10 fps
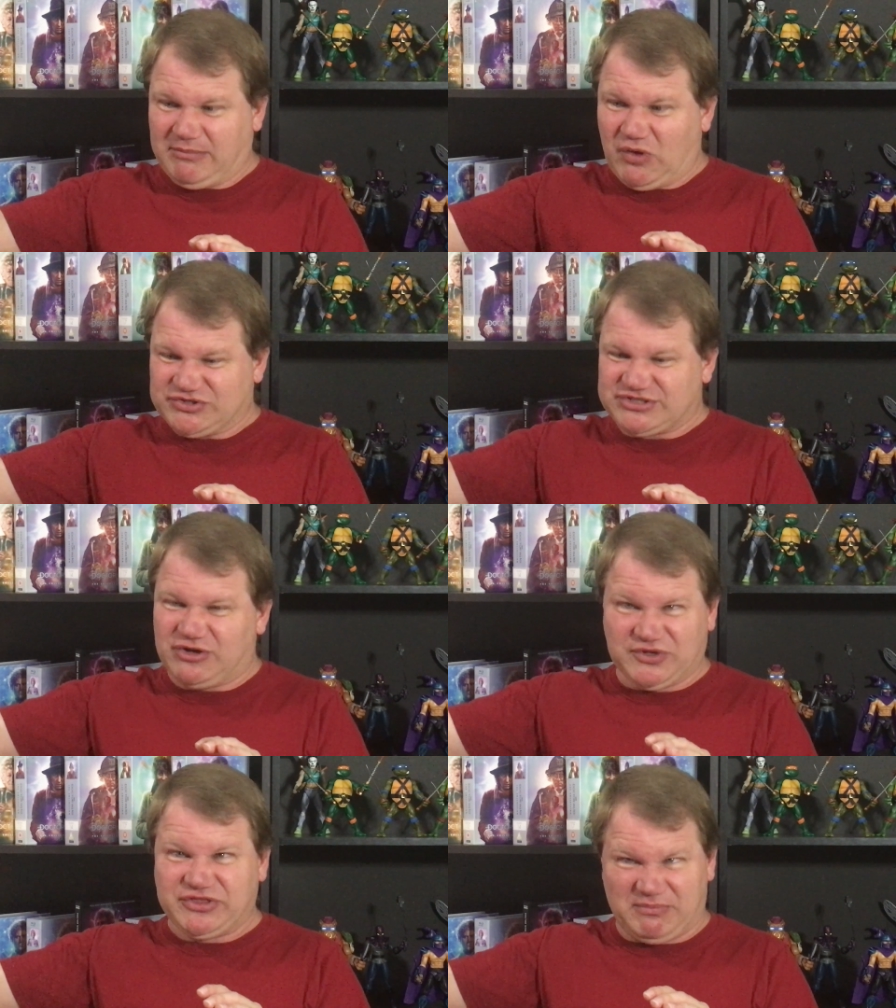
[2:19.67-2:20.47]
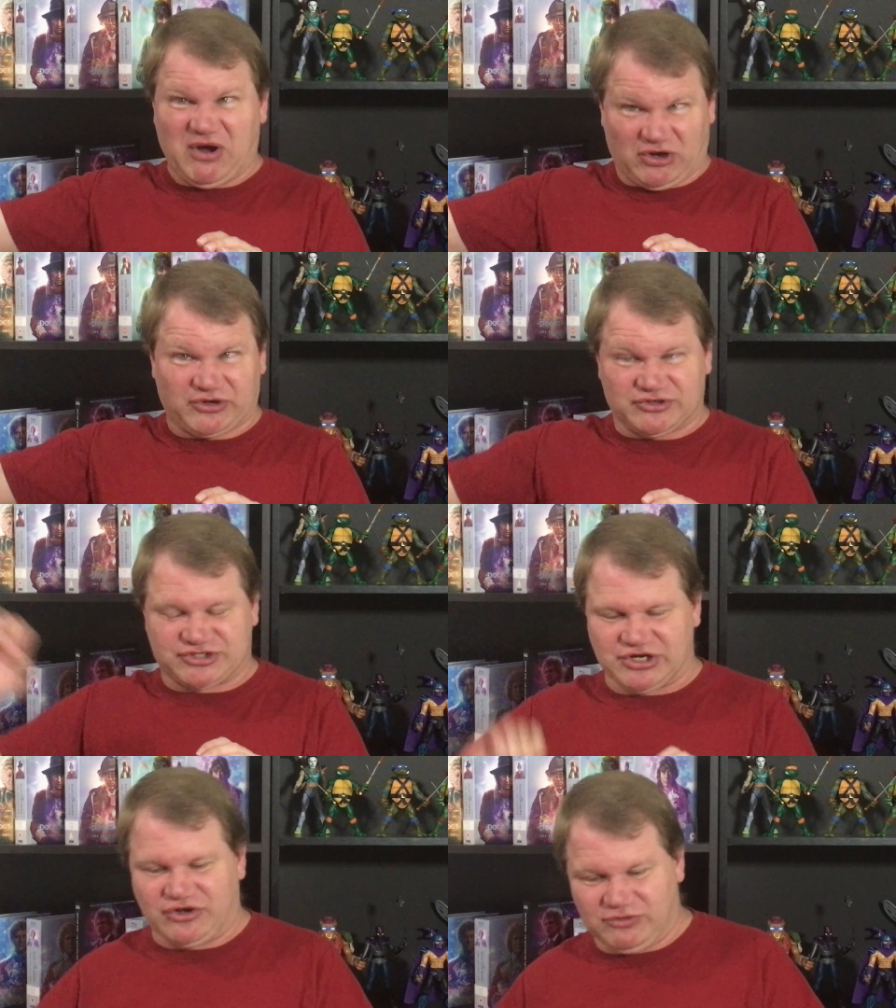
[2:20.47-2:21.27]
More so in the modern
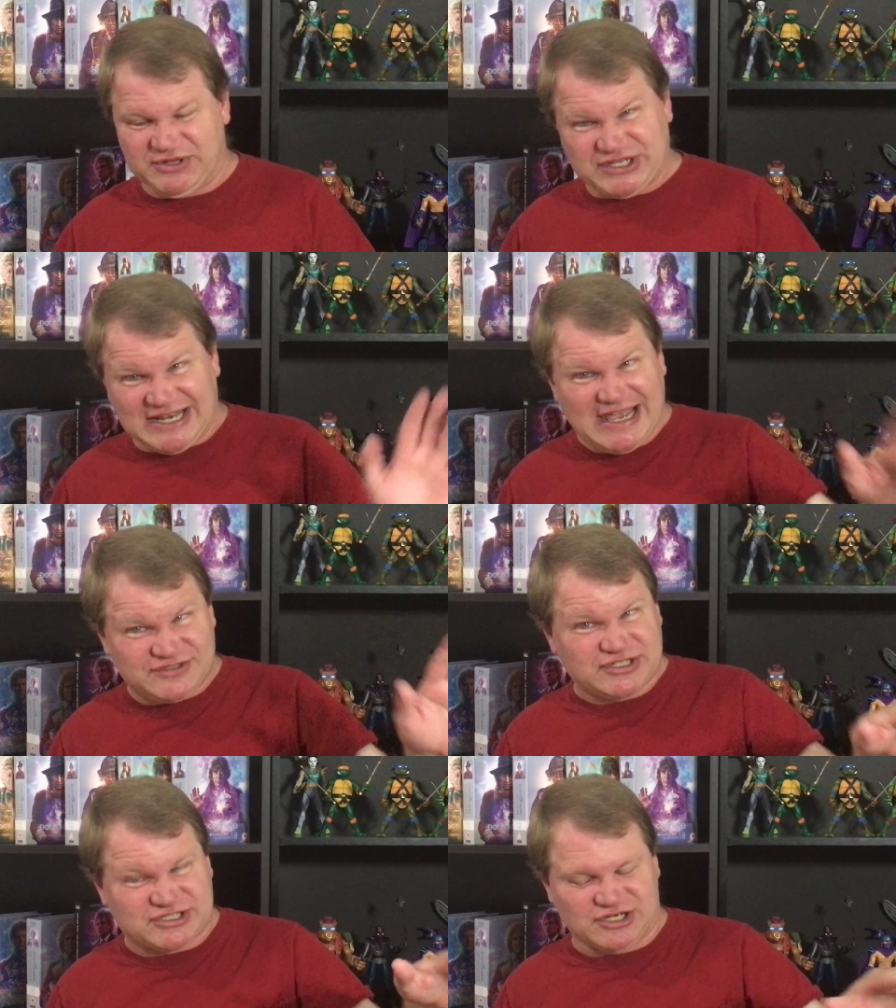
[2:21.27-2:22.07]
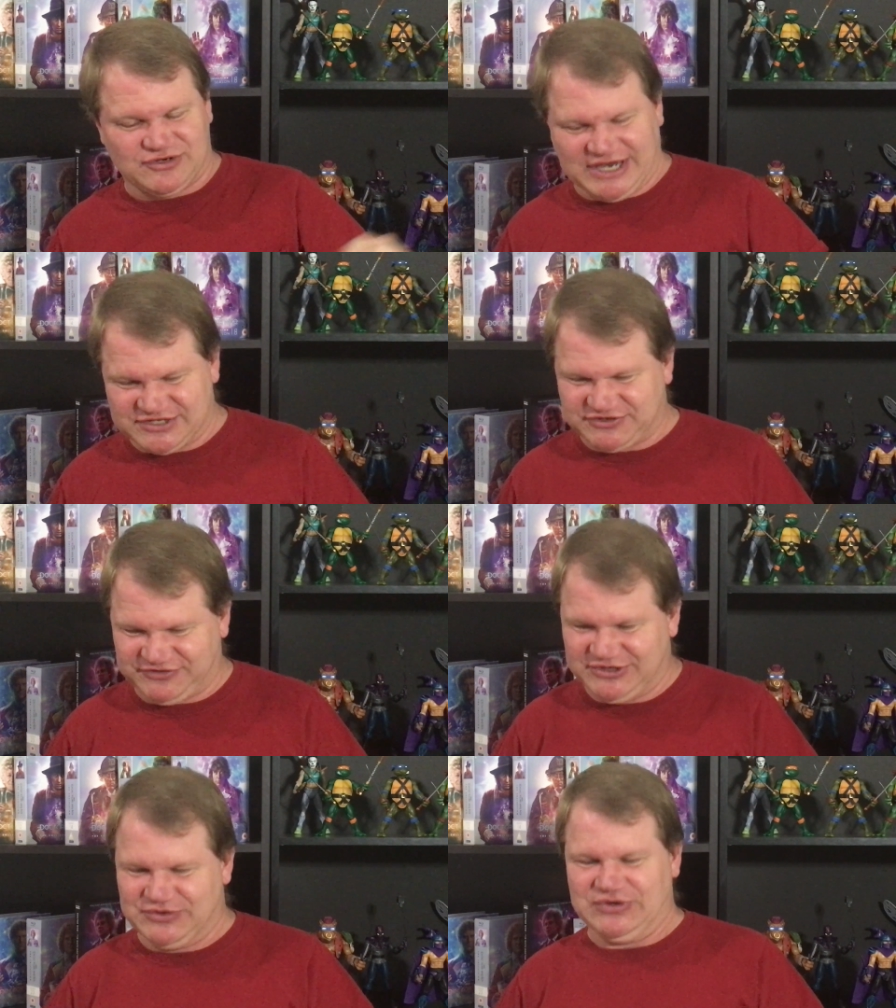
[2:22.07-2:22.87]
show, but the classic show has a
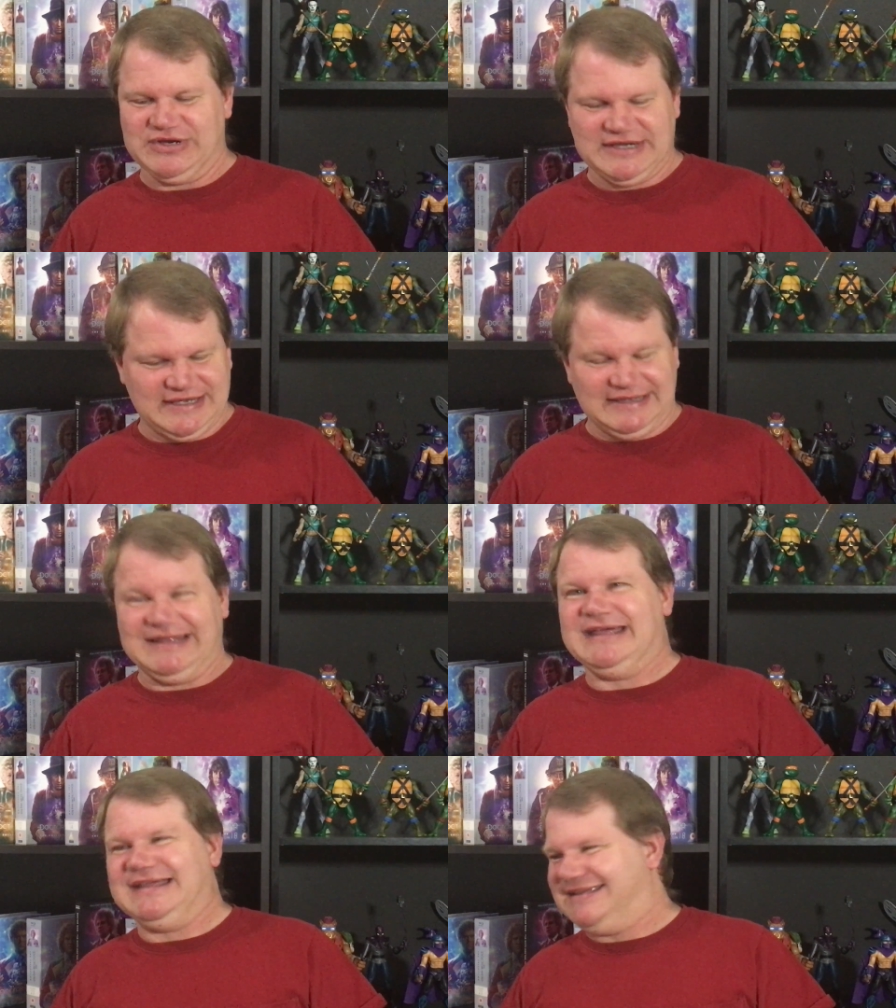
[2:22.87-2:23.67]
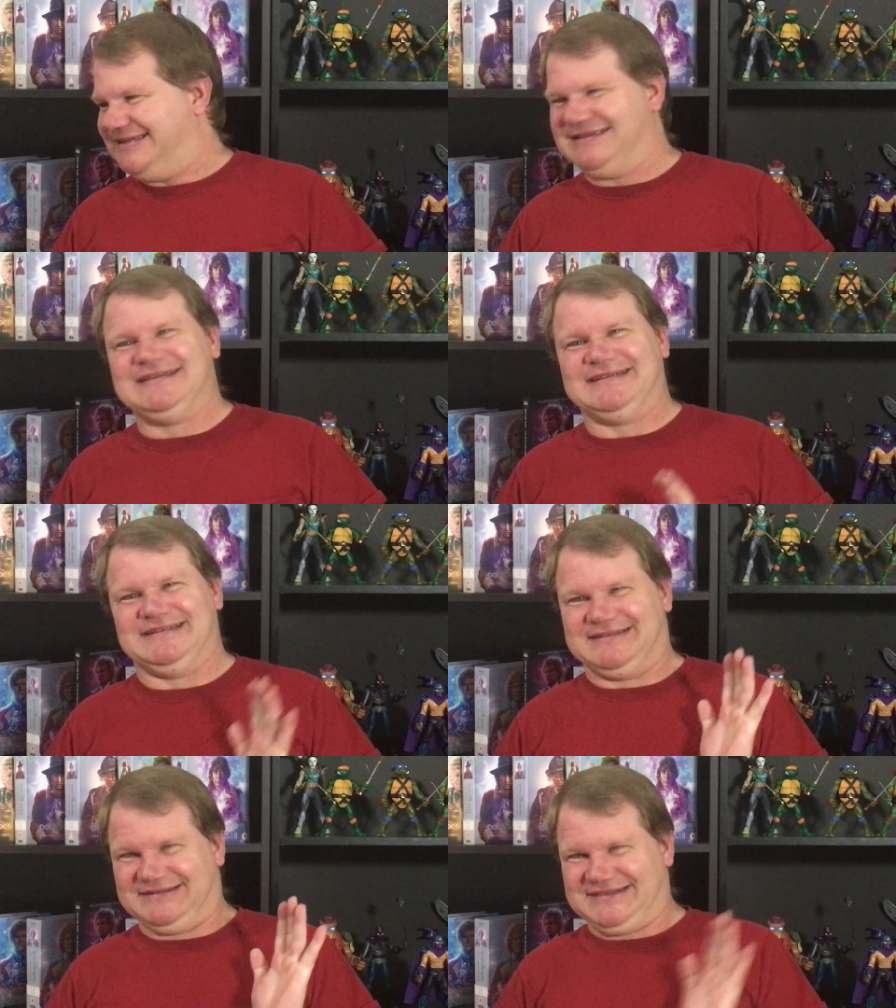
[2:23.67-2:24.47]
few.
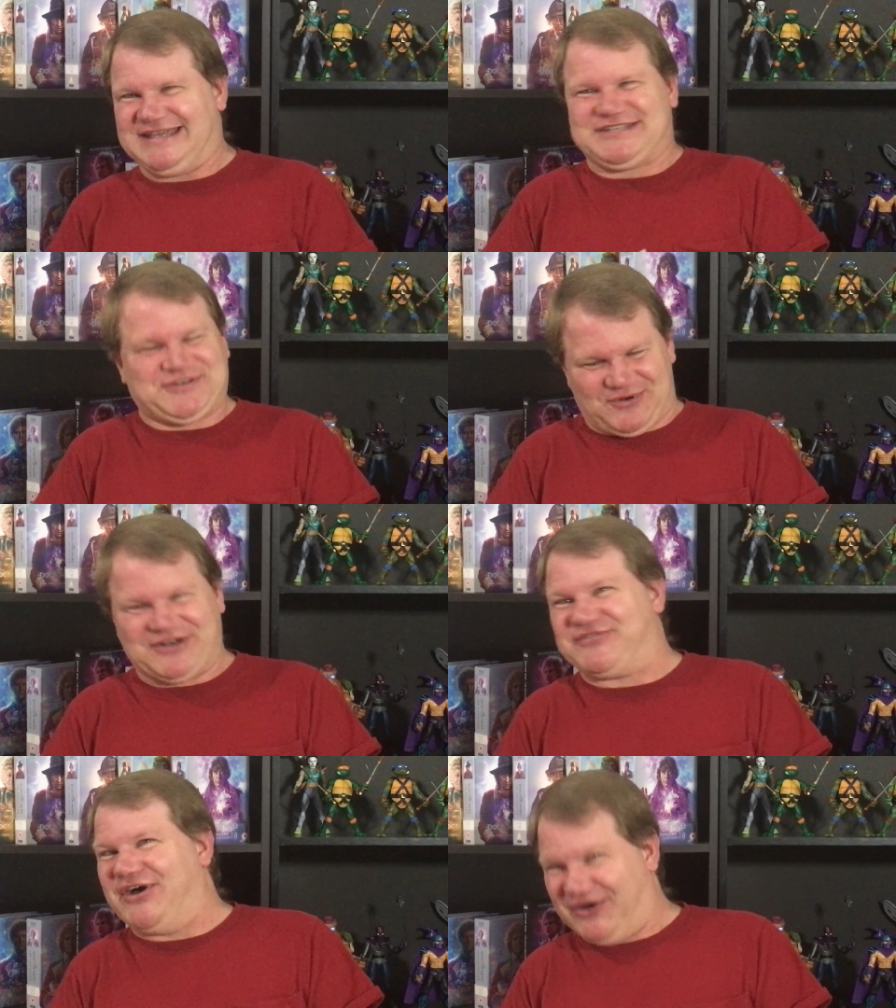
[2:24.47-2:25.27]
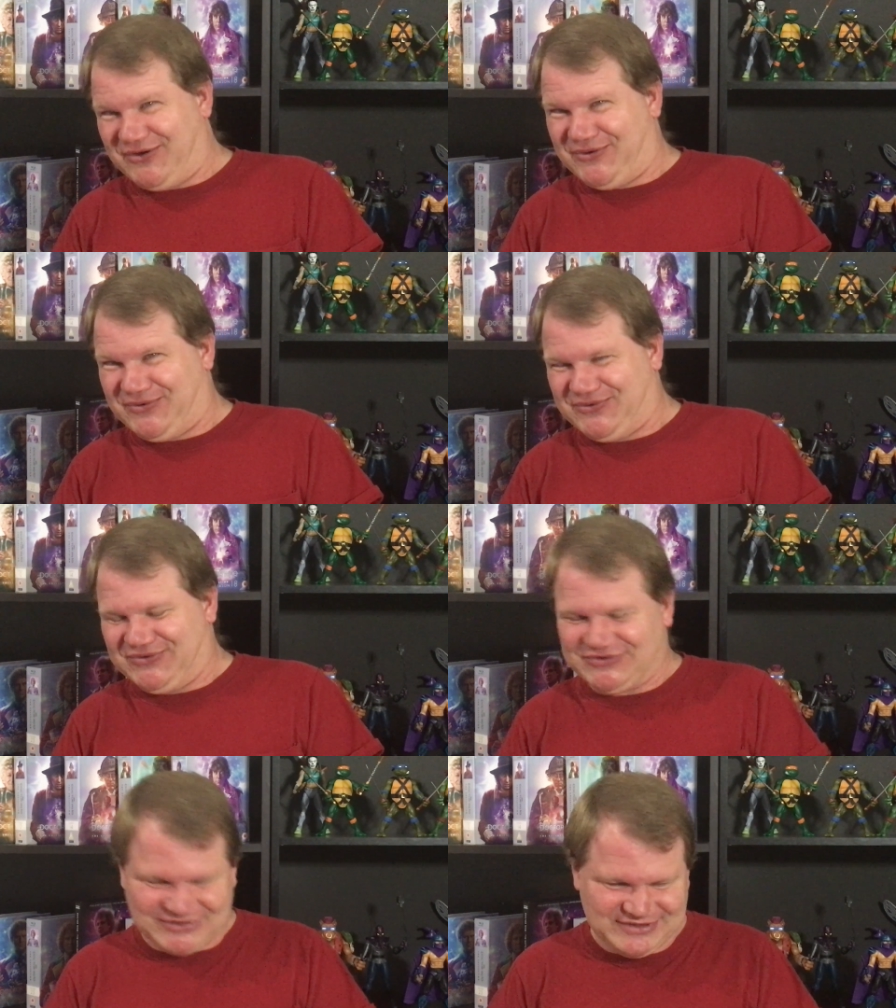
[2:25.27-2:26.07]
This is one of
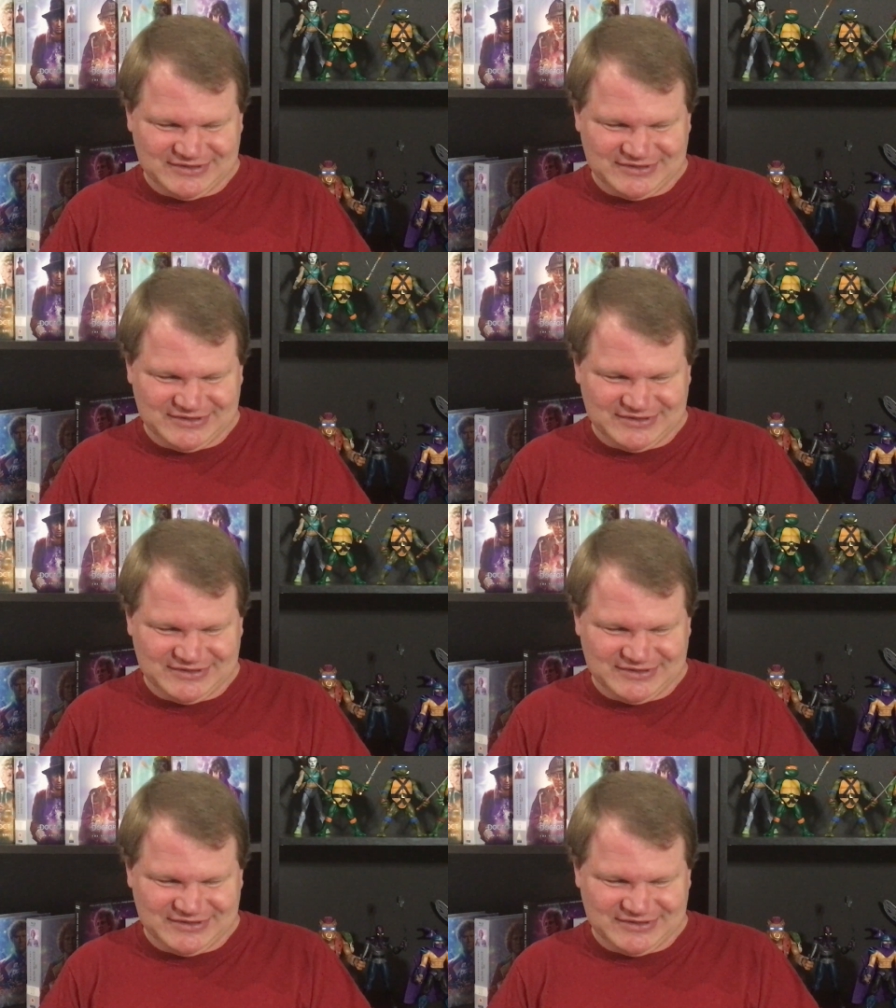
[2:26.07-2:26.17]
those.